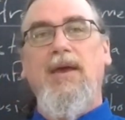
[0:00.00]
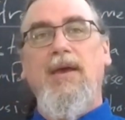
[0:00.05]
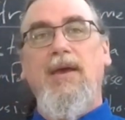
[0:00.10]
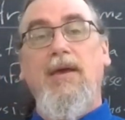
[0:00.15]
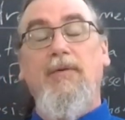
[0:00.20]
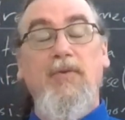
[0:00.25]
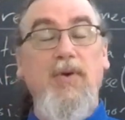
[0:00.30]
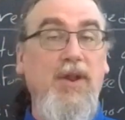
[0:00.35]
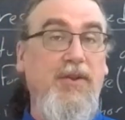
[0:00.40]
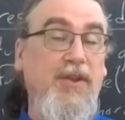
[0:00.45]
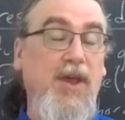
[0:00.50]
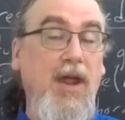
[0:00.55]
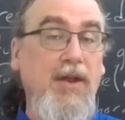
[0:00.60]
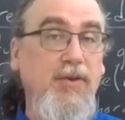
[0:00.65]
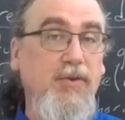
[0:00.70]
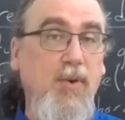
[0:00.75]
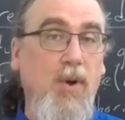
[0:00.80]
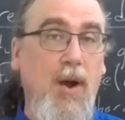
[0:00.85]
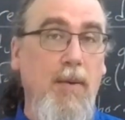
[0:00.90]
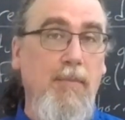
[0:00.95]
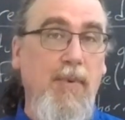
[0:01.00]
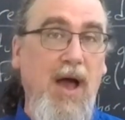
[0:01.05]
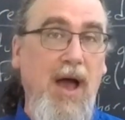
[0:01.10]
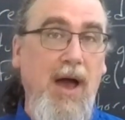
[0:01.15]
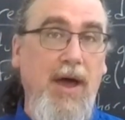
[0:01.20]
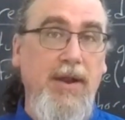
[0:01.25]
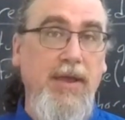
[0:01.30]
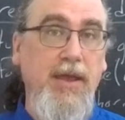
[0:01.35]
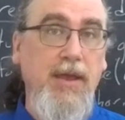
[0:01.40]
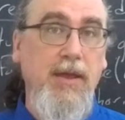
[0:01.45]
if we attend to our
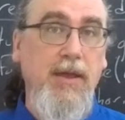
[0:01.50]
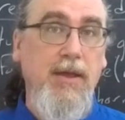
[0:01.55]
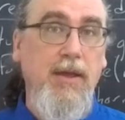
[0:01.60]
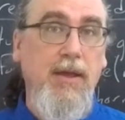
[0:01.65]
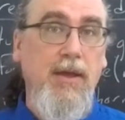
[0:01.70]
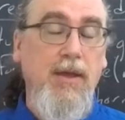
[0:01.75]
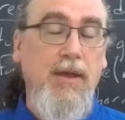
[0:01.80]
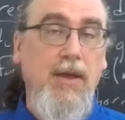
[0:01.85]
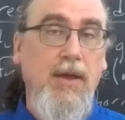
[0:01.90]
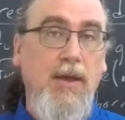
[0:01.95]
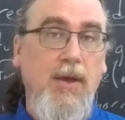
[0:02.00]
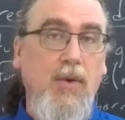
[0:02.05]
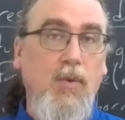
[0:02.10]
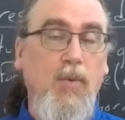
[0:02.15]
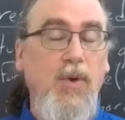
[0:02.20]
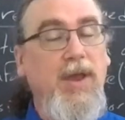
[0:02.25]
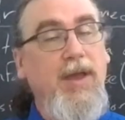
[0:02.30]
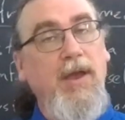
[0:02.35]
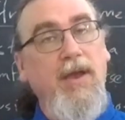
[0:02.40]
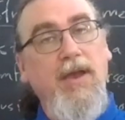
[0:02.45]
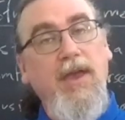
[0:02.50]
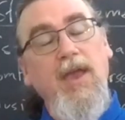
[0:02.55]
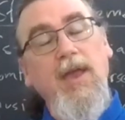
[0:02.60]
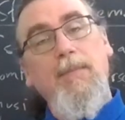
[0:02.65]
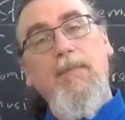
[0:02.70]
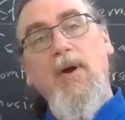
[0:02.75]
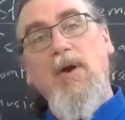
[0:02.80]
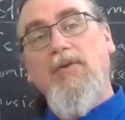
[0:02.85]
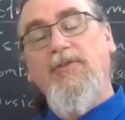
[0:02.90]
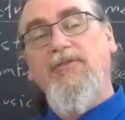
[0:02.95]
body, we can
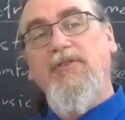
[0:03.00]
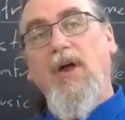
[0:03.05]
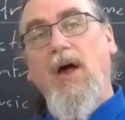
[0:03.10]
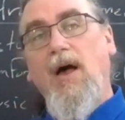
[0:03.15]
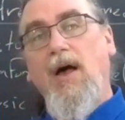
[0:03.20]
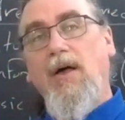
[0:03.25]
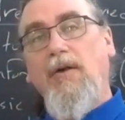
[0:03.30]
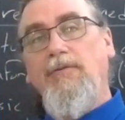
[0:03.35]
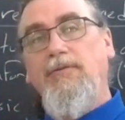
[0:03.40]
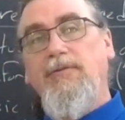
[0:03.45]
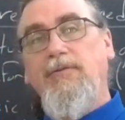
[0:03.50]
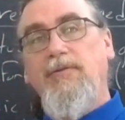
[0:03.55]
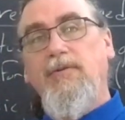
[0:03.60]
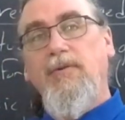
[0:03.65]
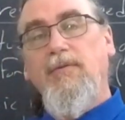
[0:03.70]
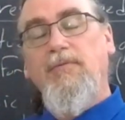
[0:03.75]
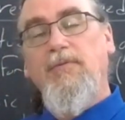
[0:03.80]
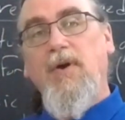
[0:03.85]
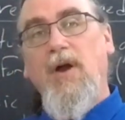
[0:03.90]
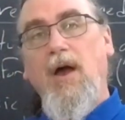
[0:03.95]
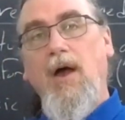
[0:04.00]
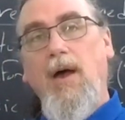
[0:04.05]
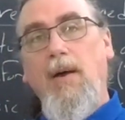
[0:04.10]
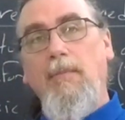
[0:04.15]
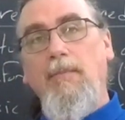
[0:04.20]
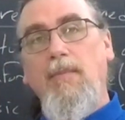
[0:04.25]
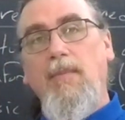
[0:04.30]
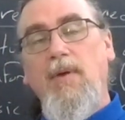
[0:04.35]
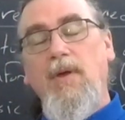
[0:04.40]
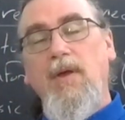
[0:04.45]
keep ourselves
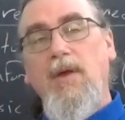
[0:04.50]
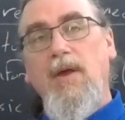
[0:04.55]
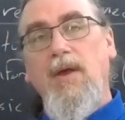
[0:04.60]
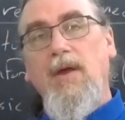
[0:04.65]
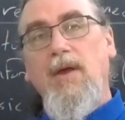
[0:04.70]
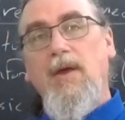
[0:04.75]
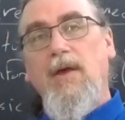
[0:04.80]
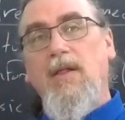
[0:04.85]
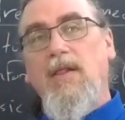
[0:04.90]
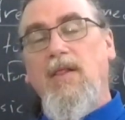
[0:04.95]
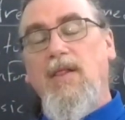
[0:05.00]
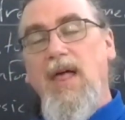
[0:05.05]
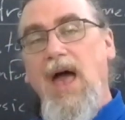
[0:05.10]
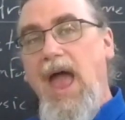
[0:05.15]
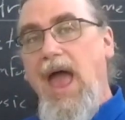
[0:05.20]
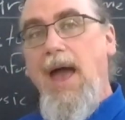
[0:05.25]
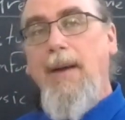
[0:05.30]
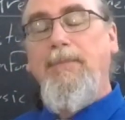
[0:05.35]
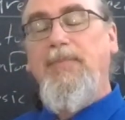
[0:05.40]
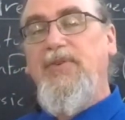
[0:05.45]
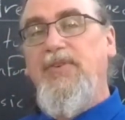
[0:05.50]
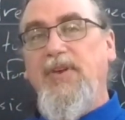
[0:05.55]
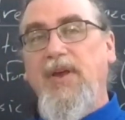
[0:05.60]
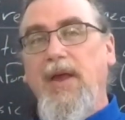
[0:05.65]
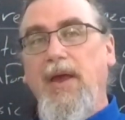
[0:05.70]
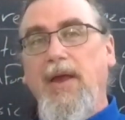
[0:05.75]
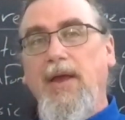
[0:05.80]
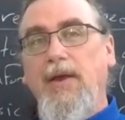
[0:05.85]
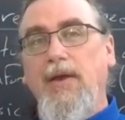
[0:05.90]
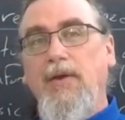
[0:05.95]
from
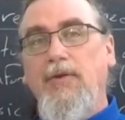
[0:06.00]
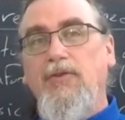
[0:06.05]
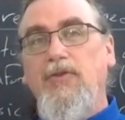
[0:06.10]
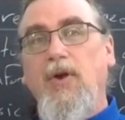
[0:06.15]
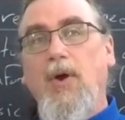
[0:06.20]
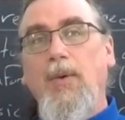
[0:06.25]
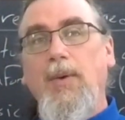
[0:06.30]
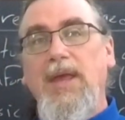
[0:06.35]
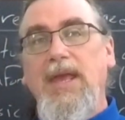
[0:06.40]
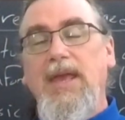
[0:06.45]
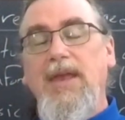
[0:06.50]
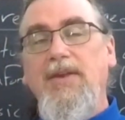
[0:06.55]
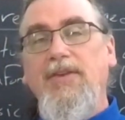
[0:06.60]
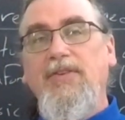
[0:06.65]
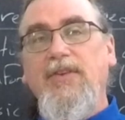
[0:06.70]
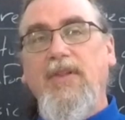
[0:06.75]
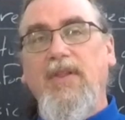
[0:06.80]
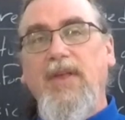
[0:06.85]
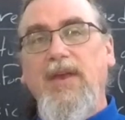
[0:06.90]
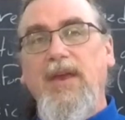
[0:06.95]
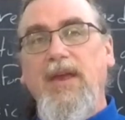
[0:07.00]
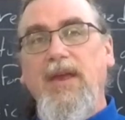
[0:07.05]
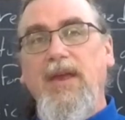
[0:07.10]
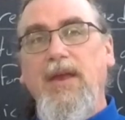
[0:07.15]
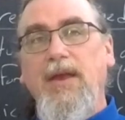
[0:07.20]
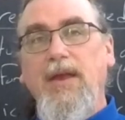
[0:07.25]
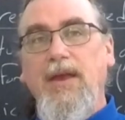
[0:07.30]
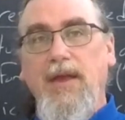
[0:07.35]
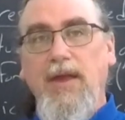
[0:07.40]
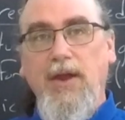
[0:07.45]
lapsing so
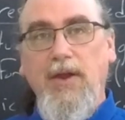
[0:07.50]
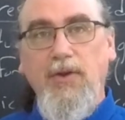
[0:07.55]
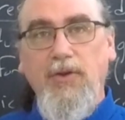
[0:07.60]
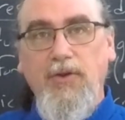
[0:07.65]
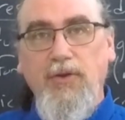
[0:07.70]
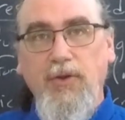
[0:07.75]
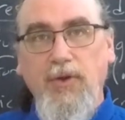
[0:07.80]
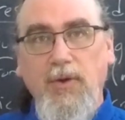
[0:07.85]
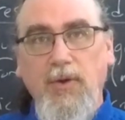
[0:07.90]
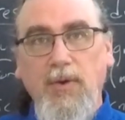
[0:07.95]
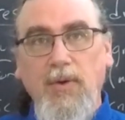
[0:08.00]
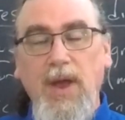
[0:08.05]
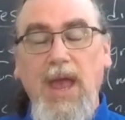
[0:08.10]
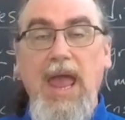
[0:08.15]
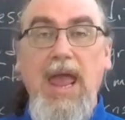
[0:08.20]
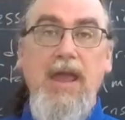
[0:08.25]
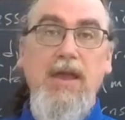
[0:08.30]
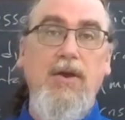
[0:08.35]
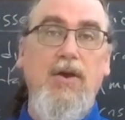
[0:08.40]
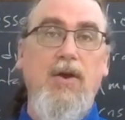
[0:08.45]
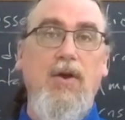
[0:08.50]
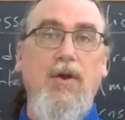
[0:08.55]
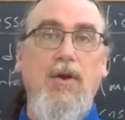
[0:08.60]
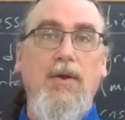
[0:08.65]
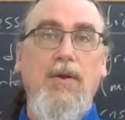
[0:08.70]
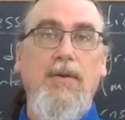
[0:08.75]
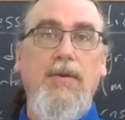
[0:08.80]
easily into anger.